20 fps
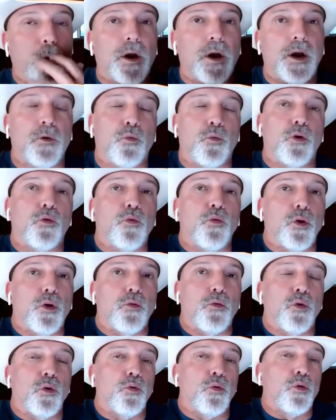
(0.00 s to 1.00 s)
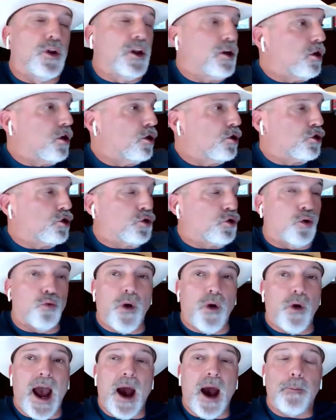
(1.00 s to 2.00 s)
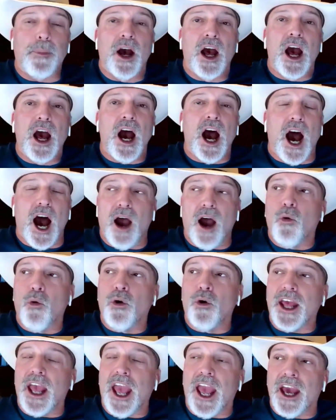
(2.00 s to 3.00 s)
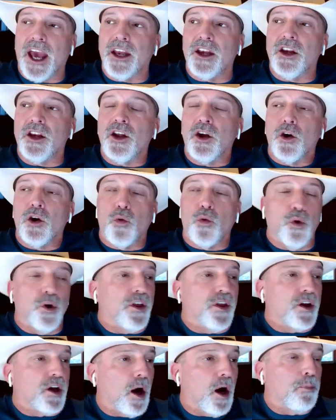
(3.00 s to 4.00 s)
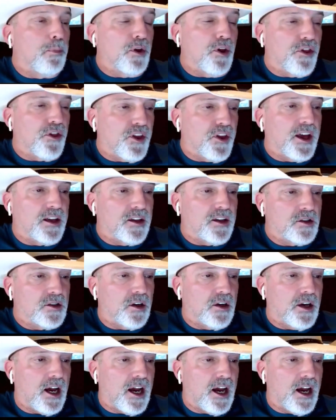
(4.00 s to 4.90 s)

we're really close to a wrap. I want to end with a couple of things,